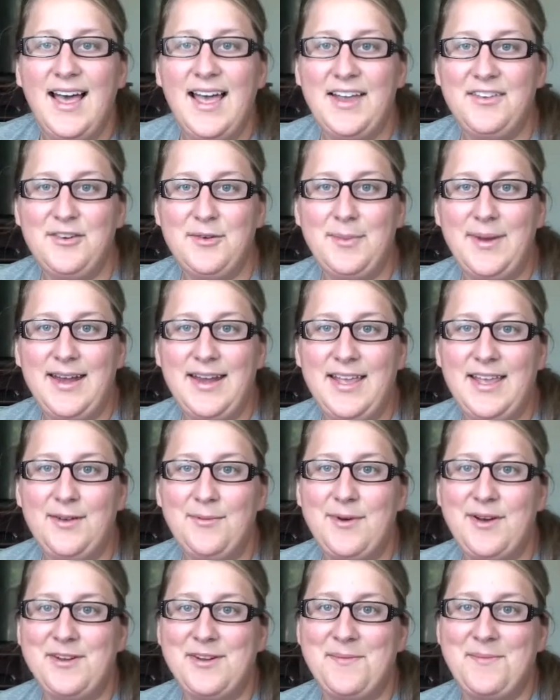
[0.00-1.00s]
everybody,
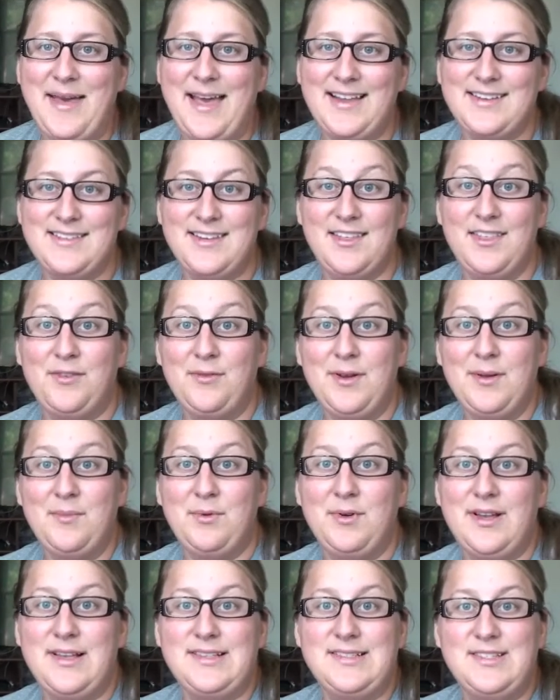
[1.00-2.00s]
welcome back to 3
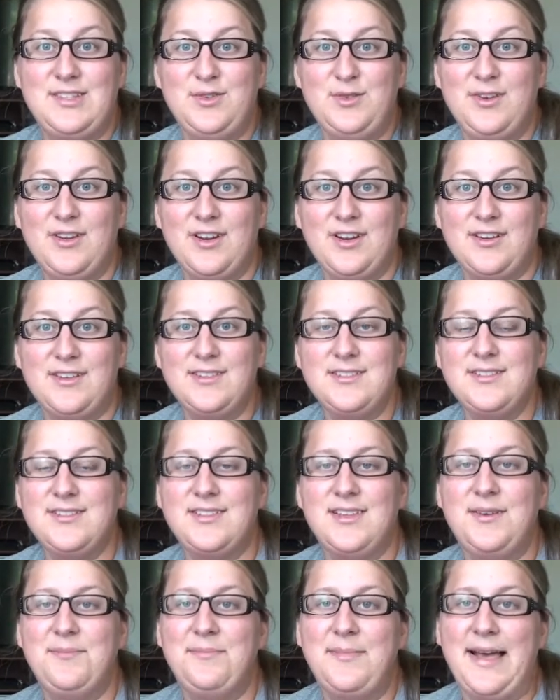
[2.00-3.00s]
Boys 2
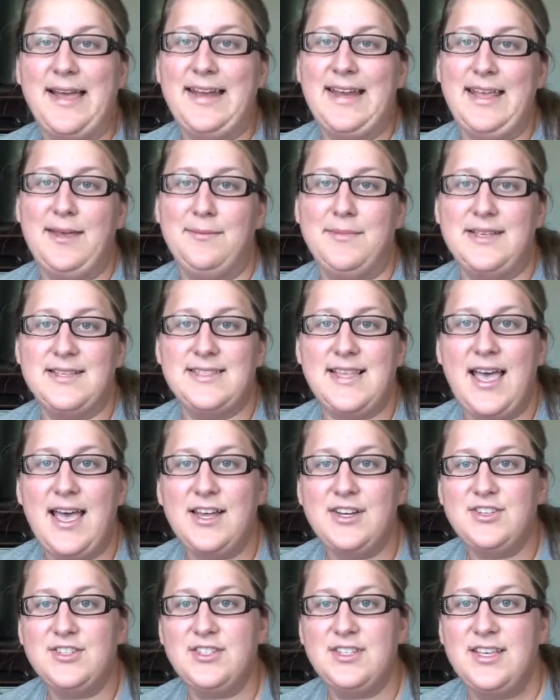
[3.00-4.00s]
Girls. My name is
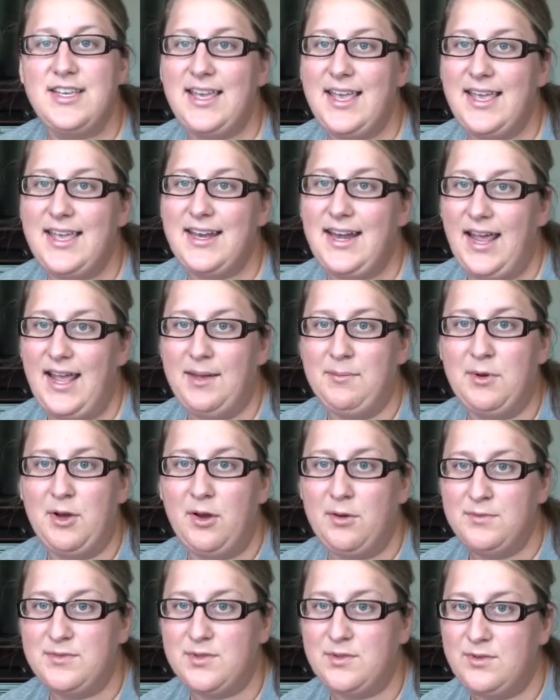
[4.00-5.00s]
Ashley and I am
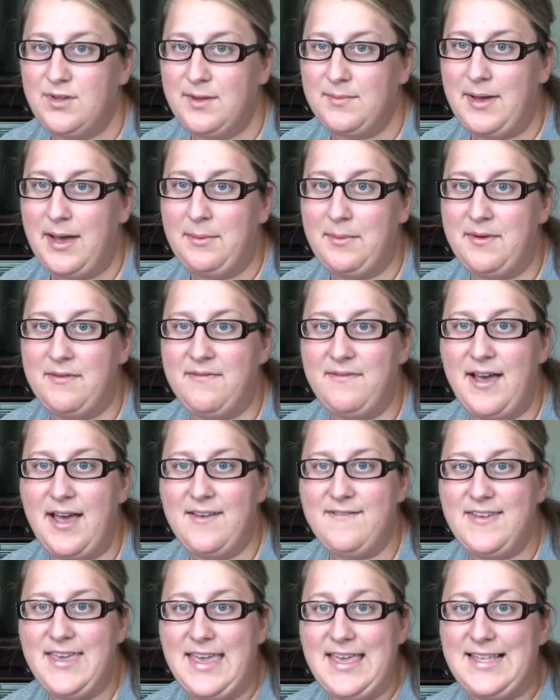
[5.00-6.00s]
a homeschooling mom of
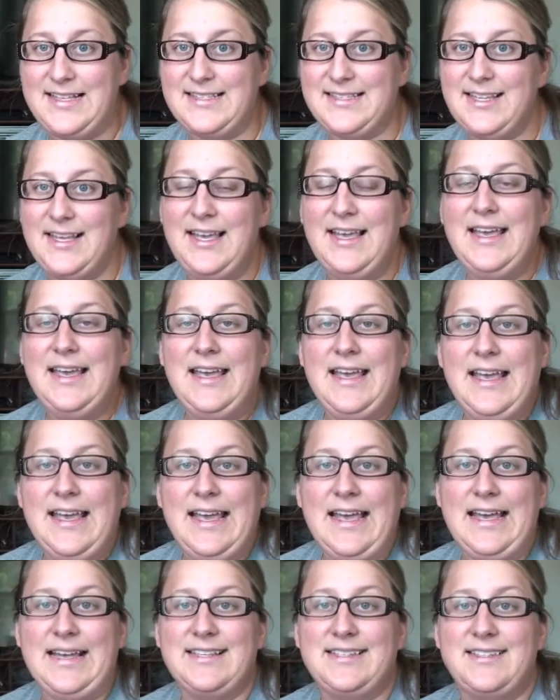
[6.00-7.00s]
5 kids,
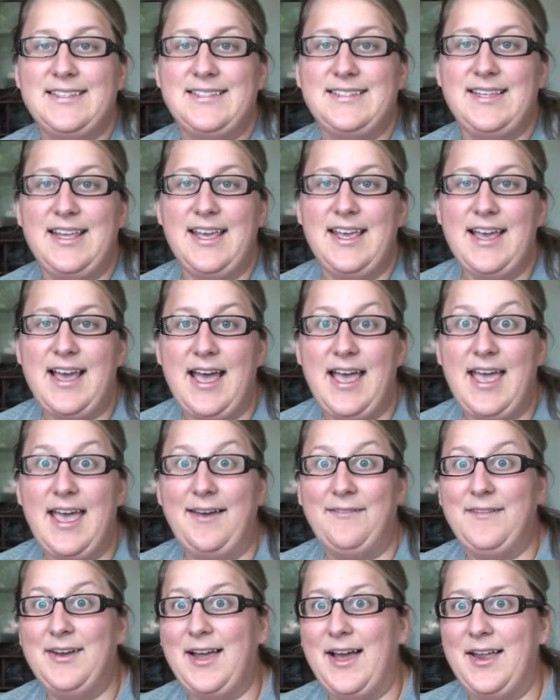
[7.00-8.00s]
and today I
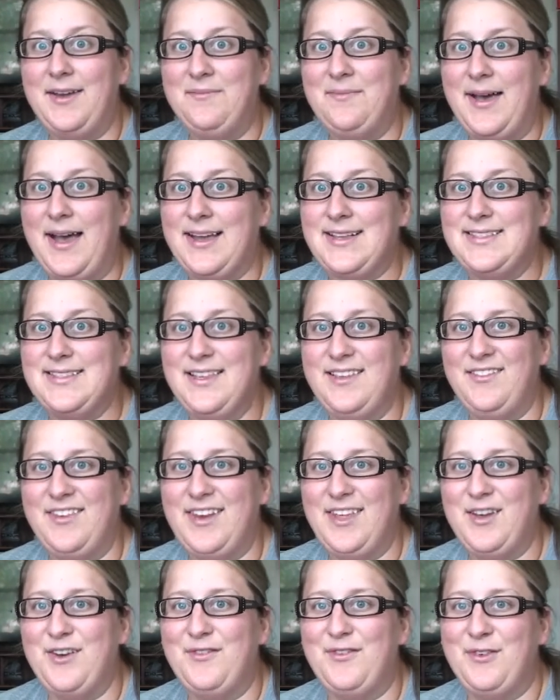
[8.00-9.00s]
have an unboxing
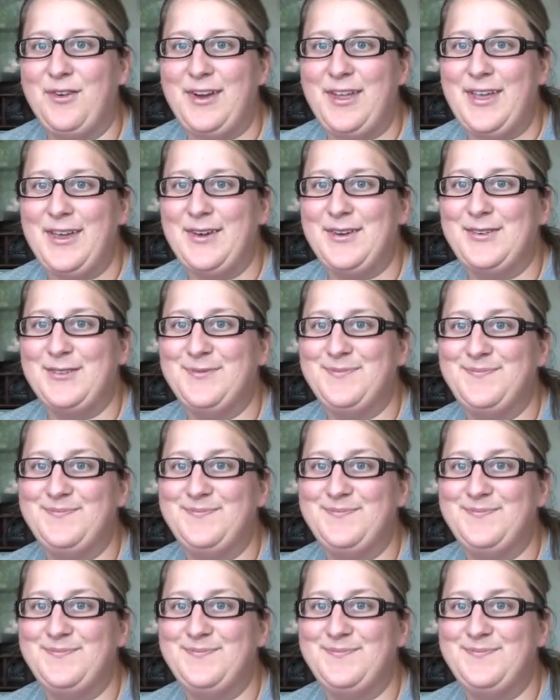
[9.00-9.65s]
video for you.